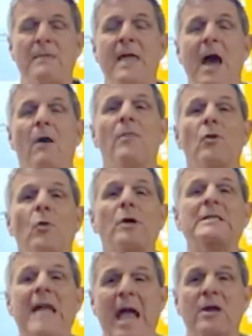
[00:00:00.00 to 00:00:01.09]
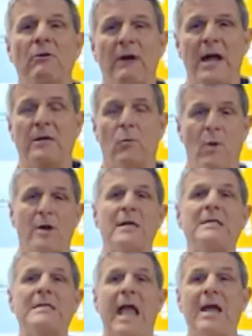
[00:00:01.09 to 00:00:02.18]
Now, the word Gatorade. Where
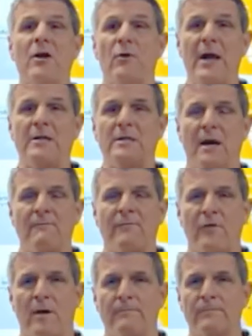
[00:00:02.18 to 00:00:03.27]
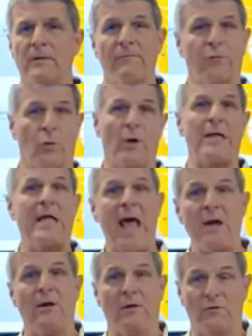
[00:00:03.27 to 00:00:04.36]
did Gatorade come from? The Florida
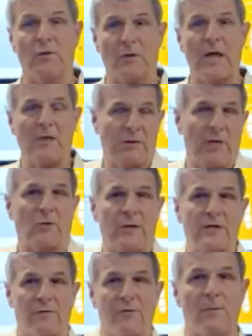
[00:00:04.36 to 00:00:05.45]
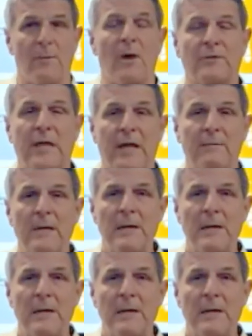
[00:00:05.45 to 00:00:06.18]
Gators. Okay? Literally the football team.